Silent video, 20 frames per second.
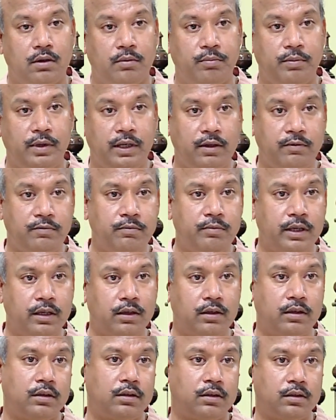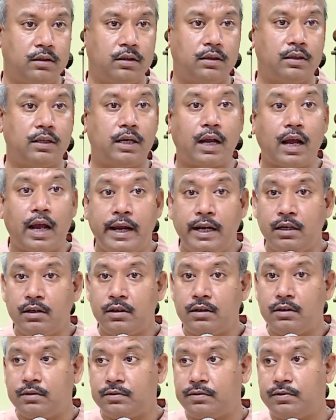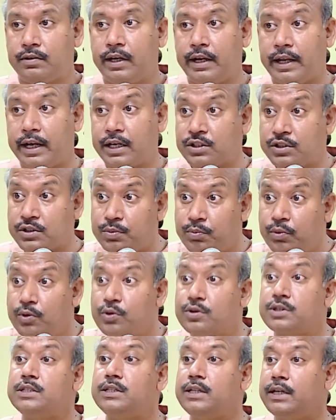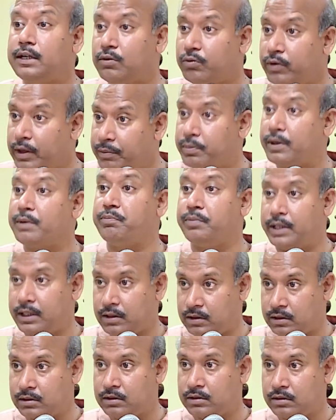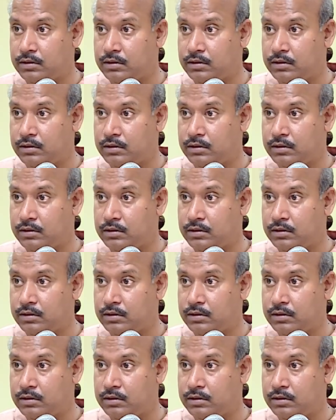Believe me, the kind of textbooks that we prepare.